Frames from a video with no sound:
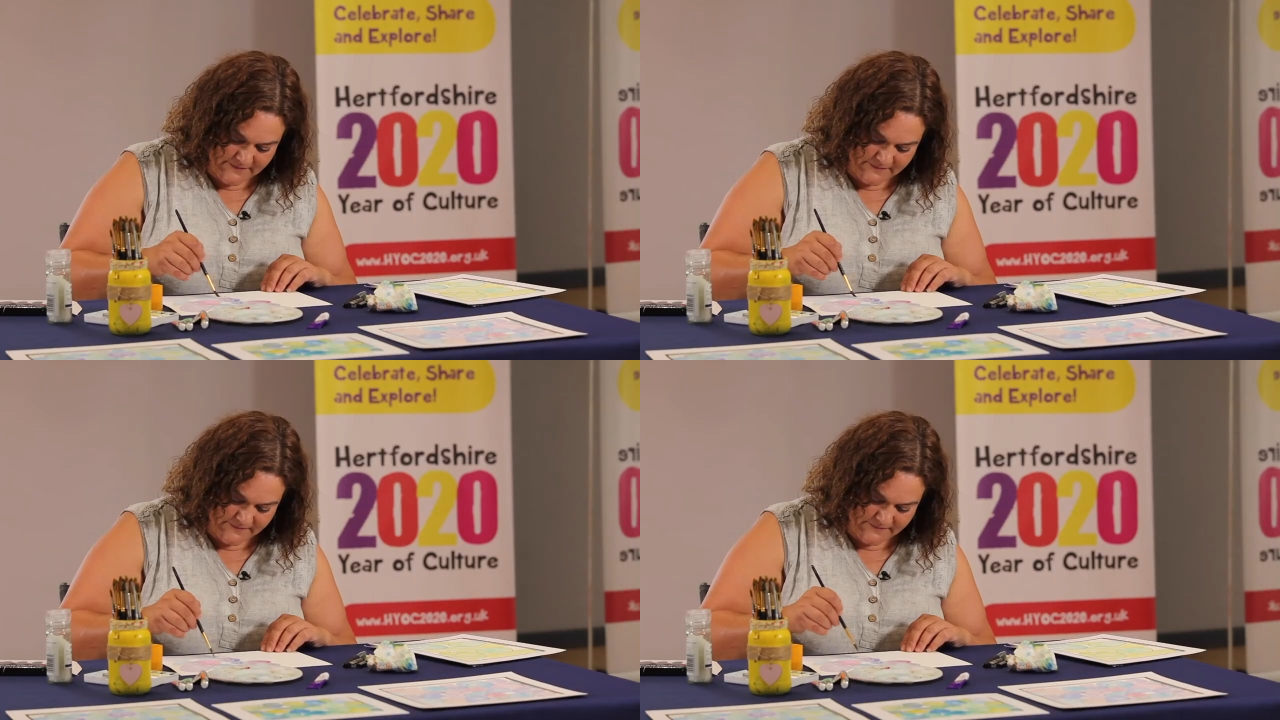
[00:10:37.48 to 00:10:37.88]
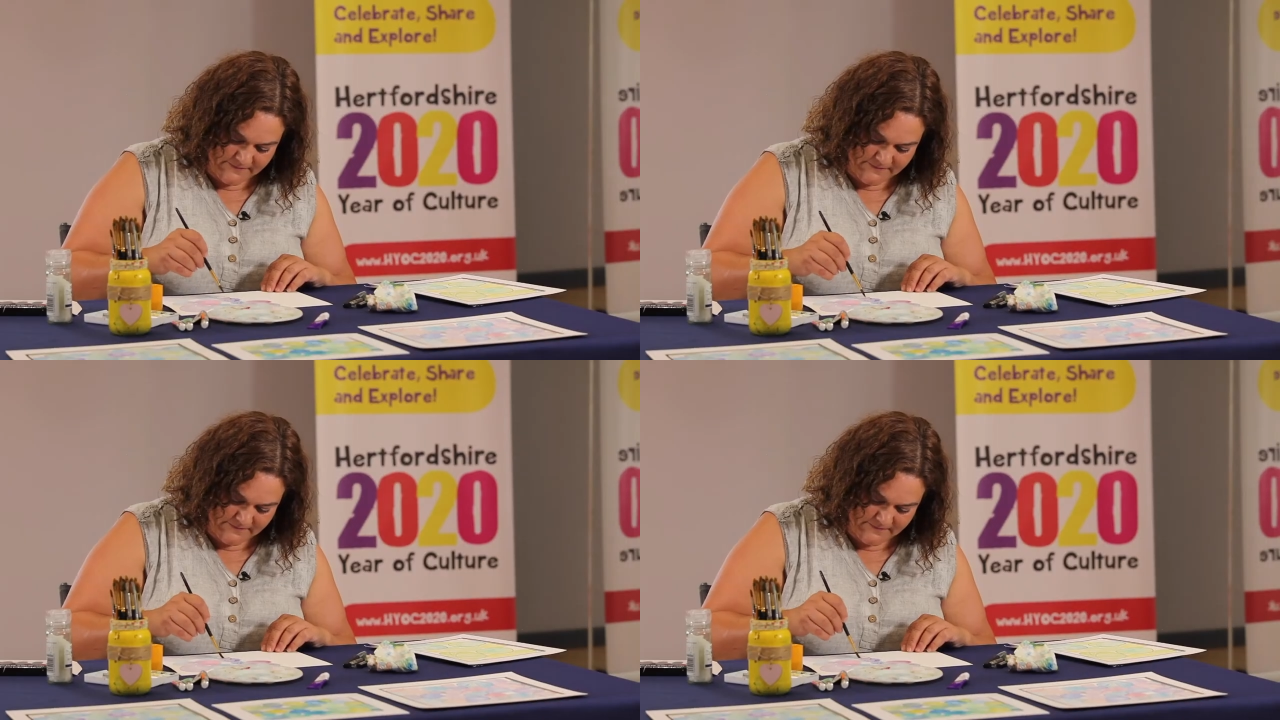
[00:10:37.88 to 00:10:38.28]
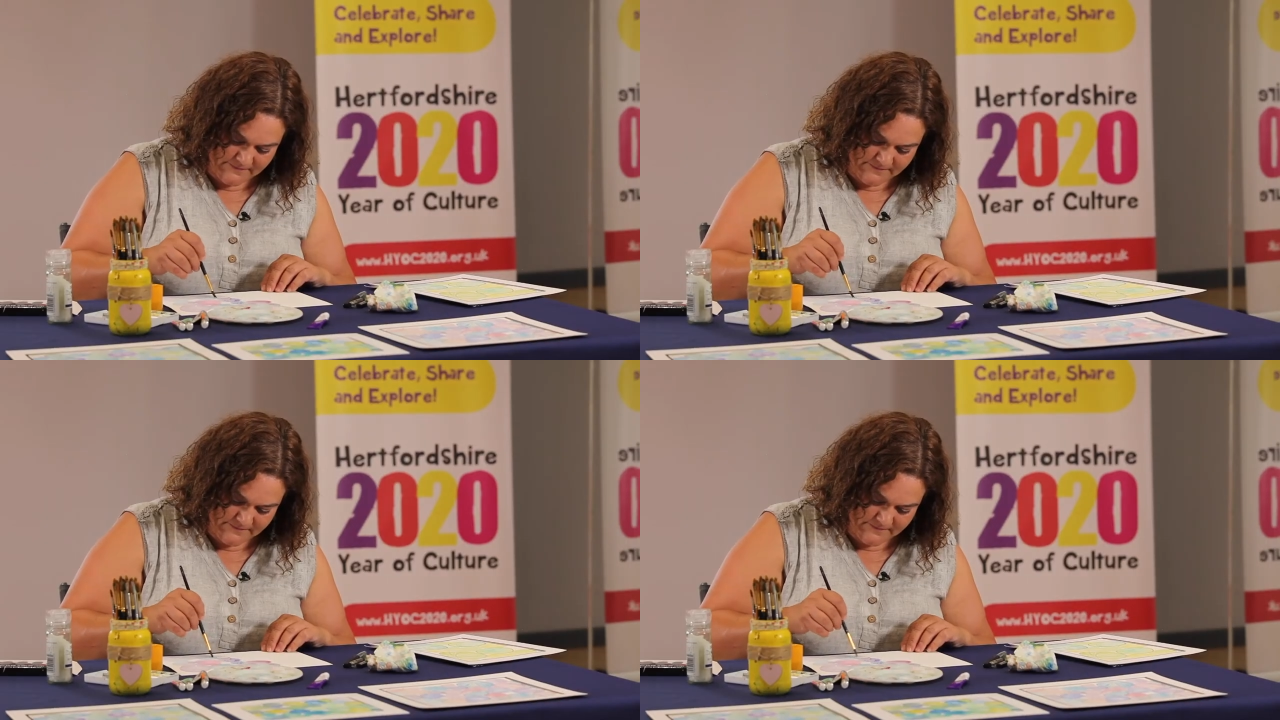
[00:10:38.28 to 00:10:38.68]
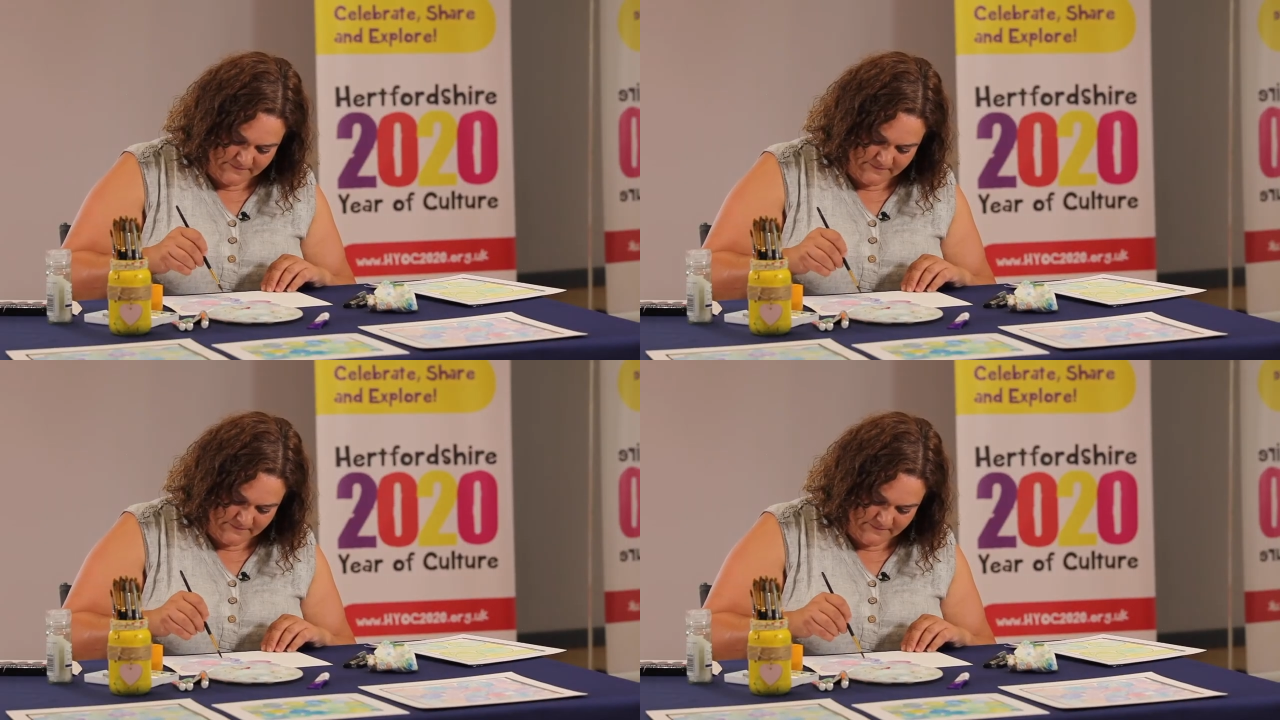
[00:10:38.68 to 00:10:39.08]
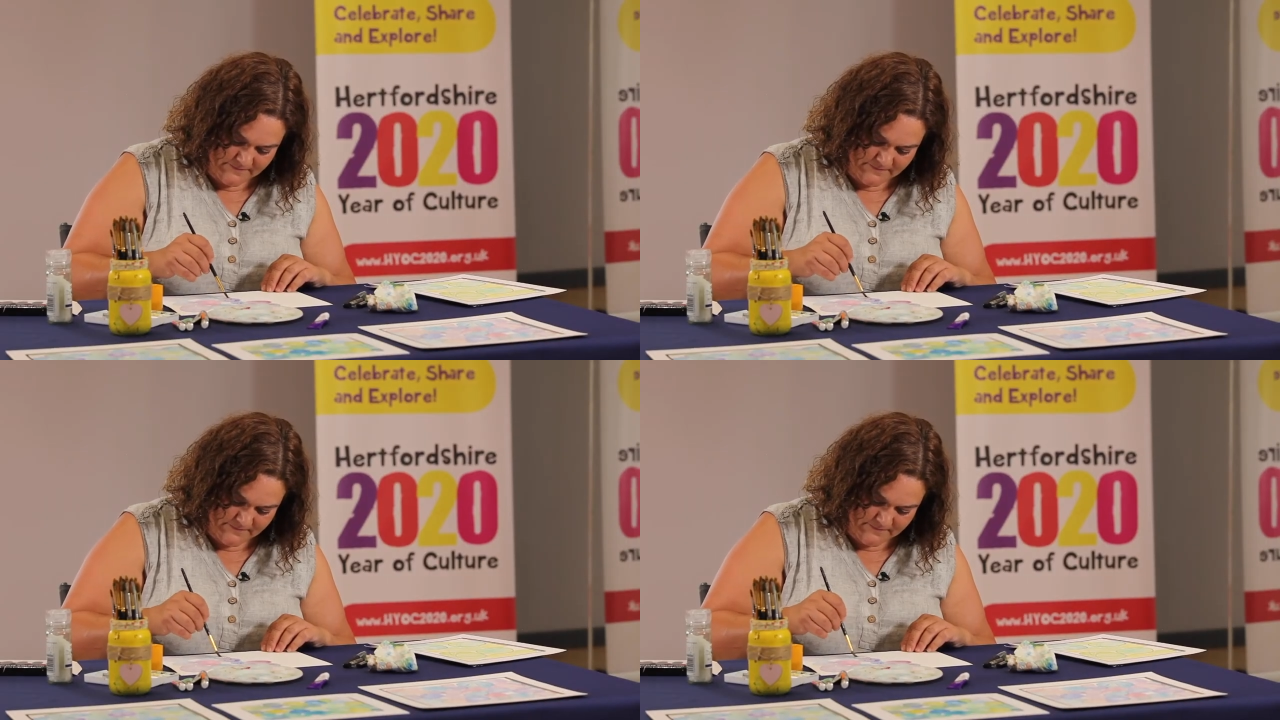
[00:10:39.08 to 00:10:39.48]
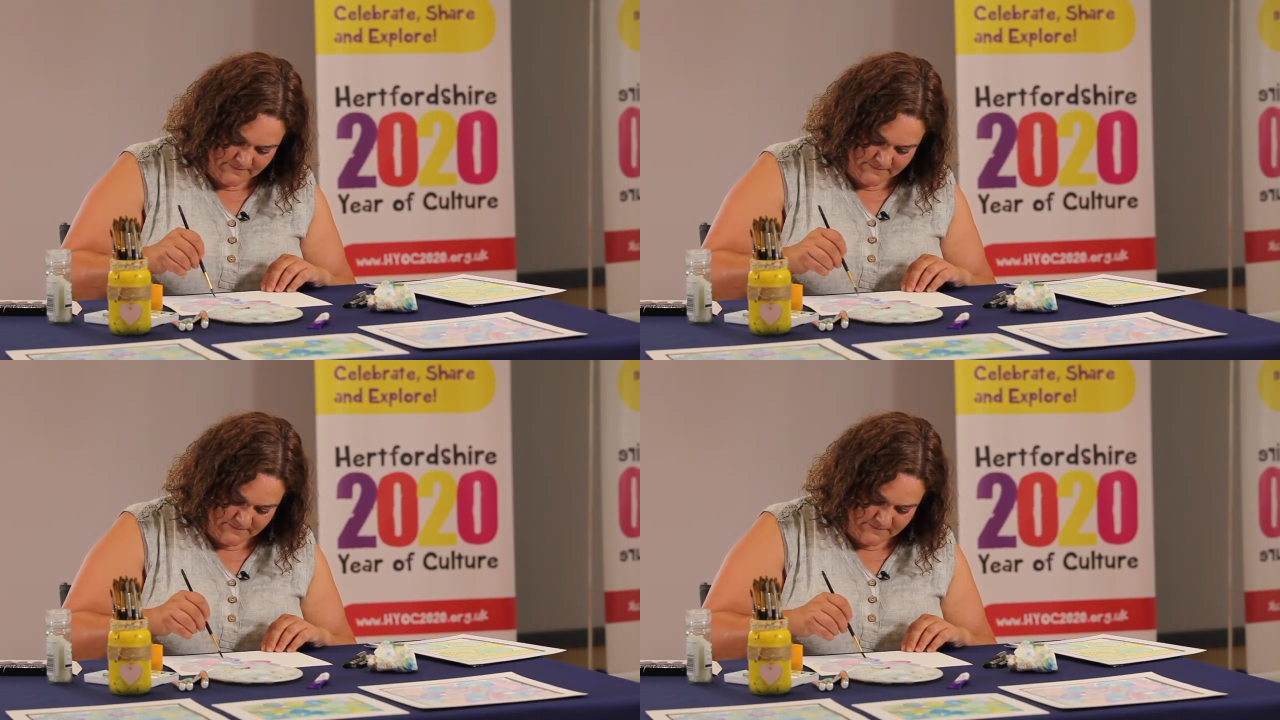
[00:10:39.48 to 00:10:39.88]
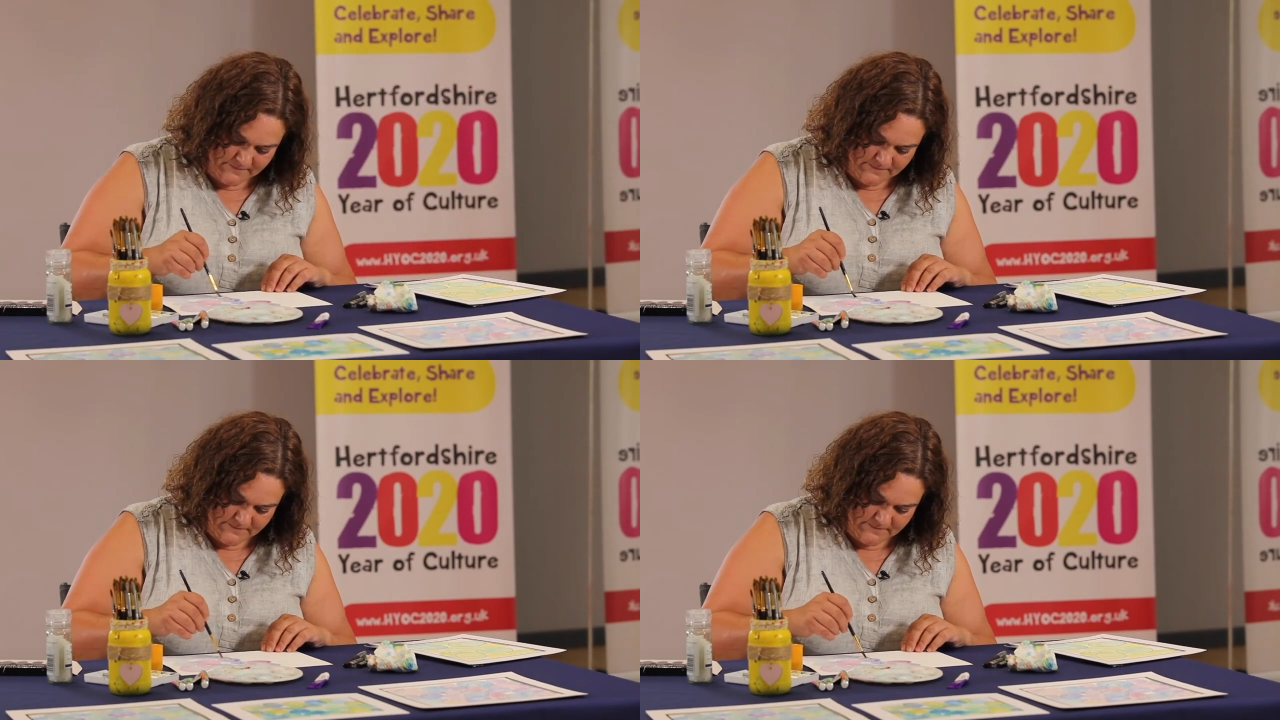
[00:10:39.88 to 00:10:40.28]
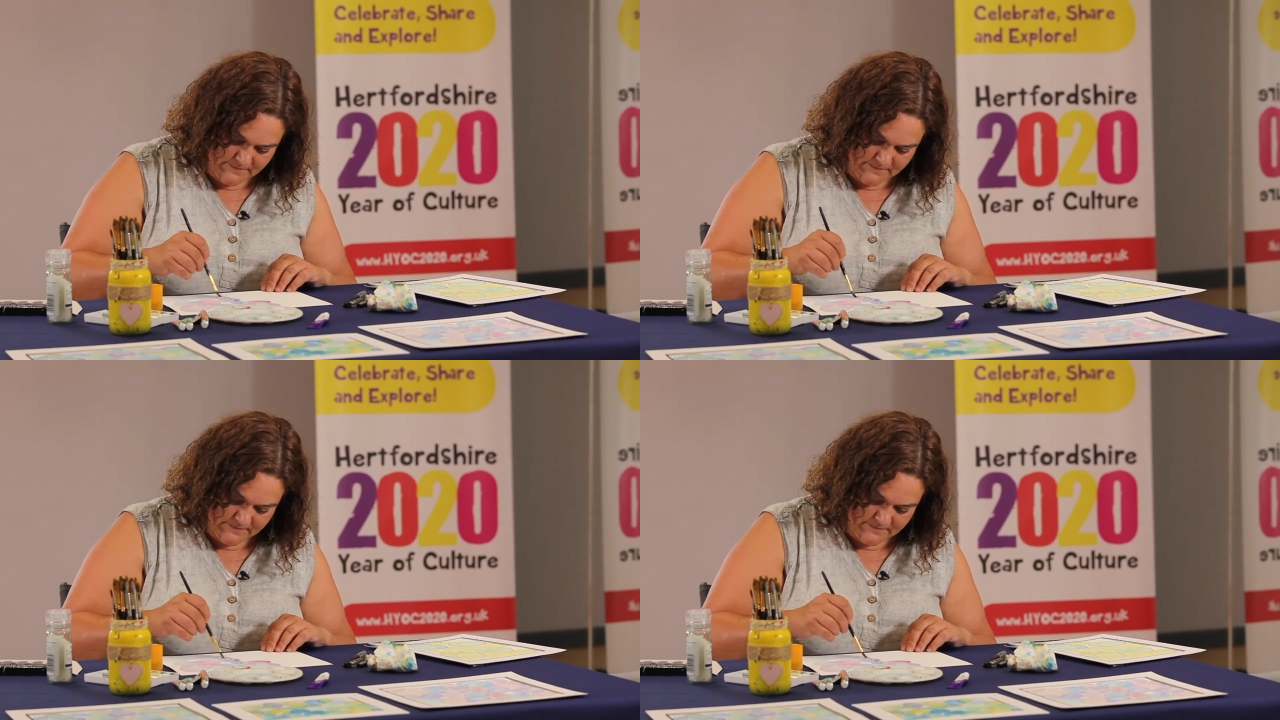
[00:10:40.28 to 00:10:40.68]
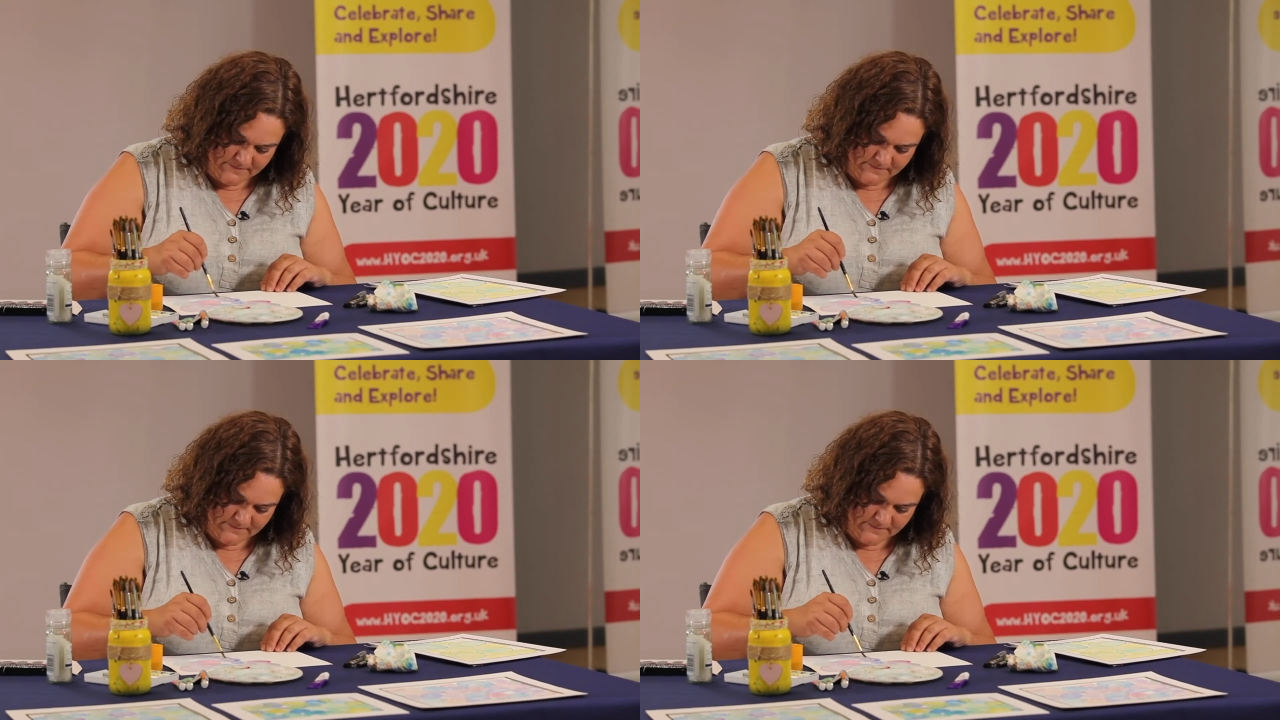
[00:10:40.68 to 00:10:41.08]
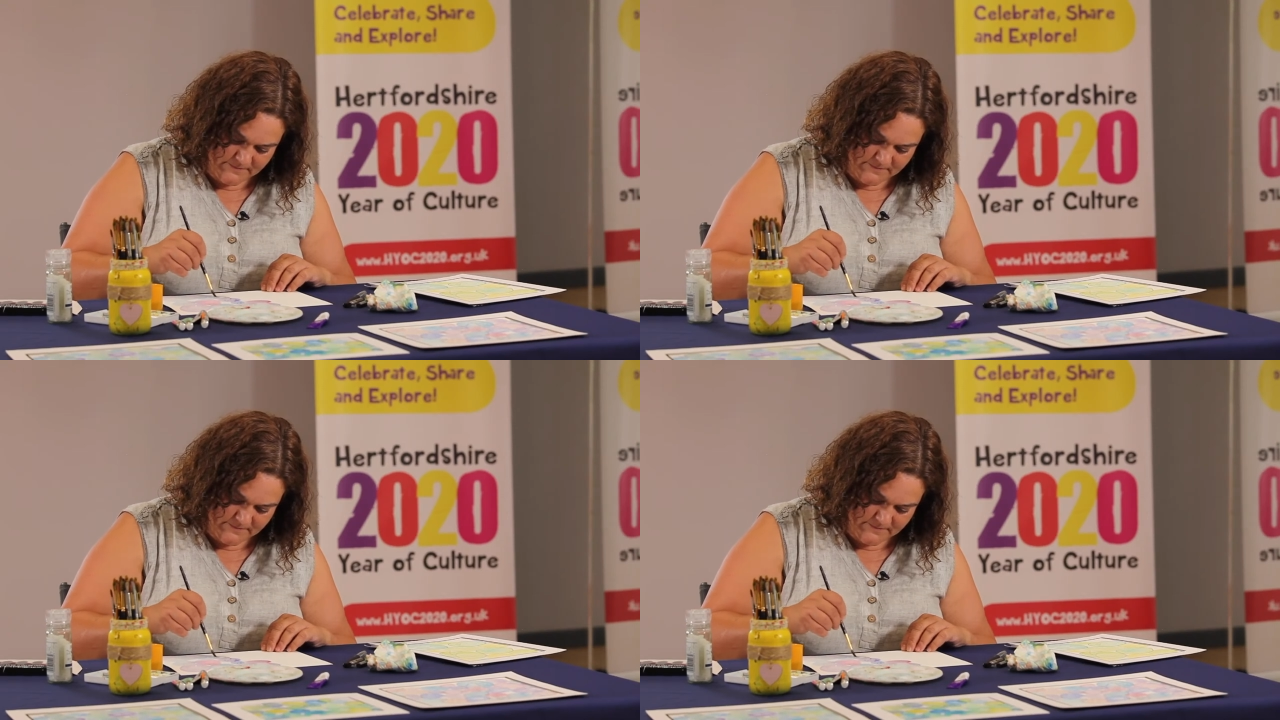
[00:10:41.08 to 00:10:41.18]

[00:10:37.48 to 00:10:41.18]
(silence)